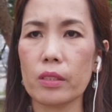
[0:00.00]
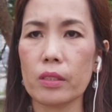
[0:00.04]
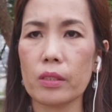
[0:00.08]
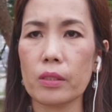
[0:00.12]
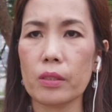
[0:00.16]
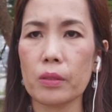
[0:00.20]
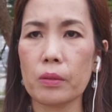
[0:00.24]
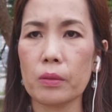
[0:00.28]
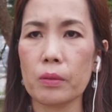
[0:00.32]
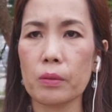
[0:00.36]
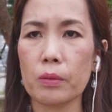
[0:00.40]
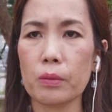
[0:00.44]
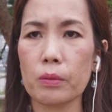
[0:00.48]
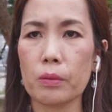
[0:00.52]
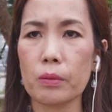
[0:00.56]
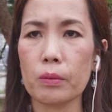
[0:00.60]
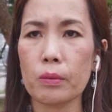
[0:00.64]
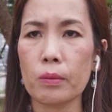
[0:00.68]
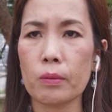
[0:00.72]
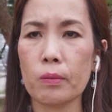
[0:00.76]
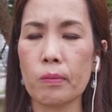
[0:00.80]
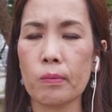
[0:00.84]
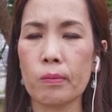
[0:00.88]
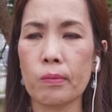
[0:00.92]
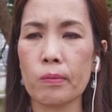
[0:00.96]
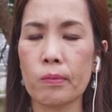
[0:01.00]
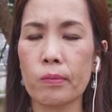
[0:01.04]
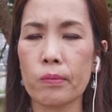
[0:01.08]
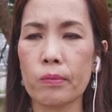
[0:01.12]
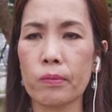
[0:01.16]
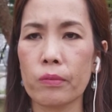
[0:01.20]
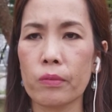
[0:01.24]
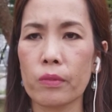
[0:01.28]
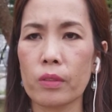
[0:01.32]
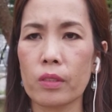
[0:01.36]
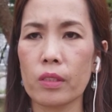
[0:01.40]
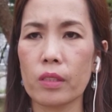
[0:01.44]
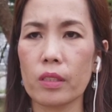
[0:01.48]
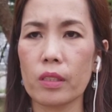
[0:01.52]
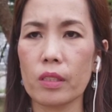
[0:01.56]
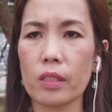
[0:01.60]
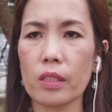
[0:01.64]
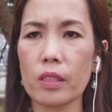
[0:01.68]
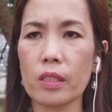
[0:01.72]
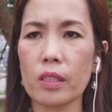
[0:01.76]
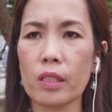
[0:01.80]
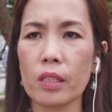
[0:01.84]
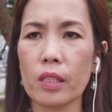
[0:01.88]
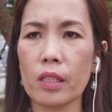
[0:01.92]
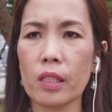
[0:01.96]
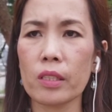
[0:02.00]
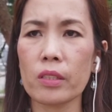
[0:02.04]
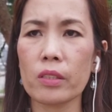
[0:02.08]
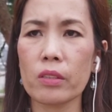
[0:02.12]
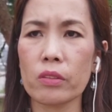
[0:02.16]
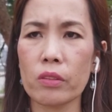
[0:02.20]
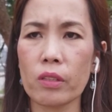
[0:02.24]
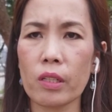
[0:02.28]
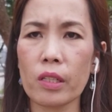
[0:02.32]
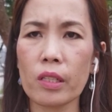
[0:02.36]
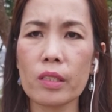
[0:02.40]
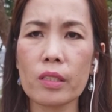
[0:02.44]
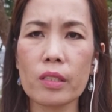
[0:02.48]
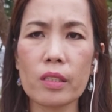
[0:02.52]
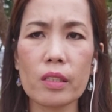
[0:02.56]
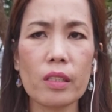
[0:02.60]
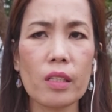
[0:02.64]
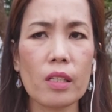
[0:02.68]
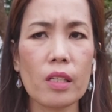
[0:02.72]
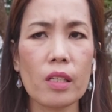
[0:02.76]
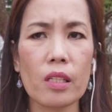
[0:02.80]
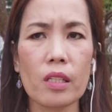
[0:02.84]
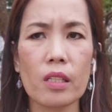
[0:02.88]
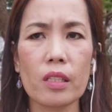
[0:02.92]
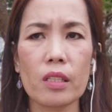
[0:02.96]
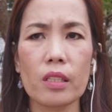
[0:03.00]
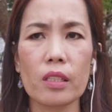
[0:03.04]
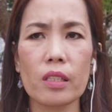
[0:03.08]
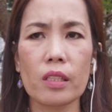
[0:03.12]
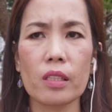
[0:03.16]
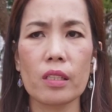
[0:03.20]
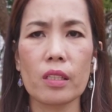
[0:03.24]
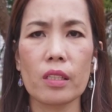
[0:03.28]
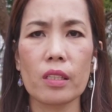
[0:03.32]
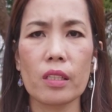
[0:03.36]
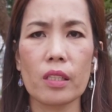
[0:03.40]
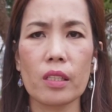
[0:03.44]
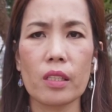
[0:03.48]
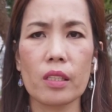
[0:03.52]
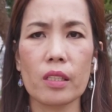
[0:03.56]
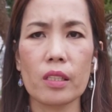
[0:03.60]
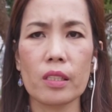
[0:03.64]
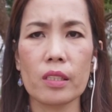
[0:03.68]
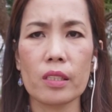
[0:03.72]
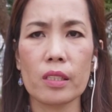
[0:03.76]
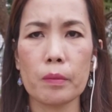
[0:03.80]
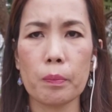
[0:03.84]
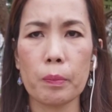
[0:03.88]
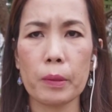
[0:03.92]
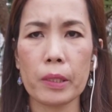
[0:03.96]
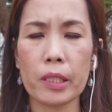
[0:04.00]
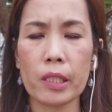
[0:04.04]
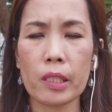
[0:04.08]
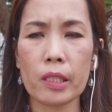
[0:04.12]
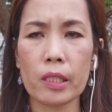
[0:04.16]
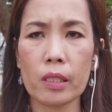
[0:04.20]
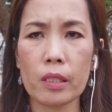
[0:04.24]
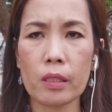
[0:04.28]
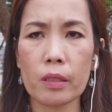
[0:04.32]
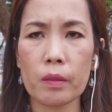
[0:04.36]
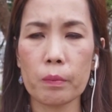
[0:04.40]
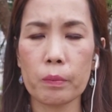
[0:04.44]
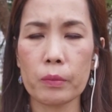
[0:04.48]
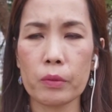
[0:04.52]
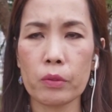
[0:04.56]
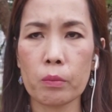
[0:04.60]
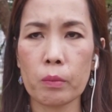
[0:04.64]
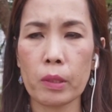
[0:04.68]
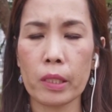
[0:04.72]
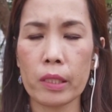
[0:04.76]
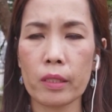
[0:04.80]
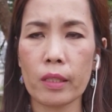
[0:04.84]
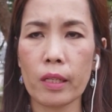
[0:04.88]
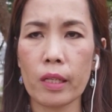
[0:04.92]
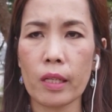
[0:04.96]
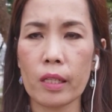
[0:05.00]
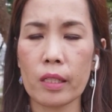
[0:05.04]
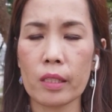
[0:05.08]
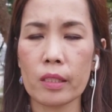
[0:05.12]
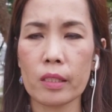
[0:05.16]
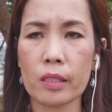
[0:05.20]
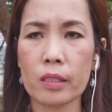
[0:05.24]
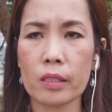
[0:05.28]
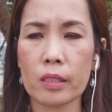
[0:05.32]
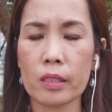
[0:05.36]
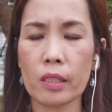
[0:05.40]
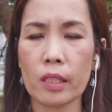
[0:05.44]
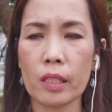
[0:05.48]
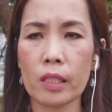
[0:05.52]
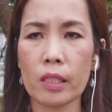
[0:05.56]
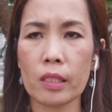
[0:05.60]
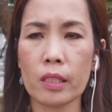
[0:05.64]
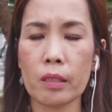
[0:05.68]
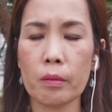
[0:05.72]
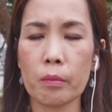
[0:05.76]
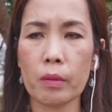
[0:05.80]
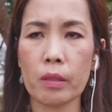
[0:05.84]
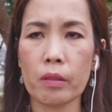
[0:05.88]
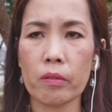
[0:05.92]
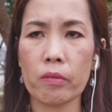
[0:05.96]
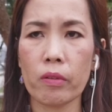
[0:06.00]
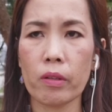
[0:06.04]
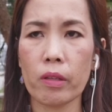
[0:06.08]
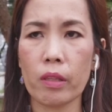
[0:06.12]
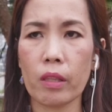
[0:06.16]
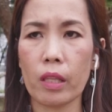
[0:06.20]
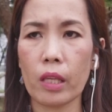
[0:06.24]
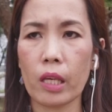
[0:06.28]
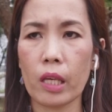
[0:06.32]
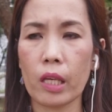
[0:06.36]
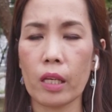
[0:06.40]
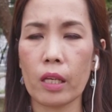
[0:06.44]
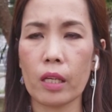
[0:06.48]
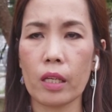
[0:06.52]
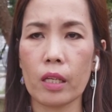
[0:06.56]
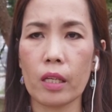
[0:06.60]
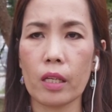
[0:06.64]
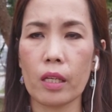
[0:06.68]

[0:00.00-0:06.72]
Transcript: so yeah i tried speaking up to my dad and telling him everything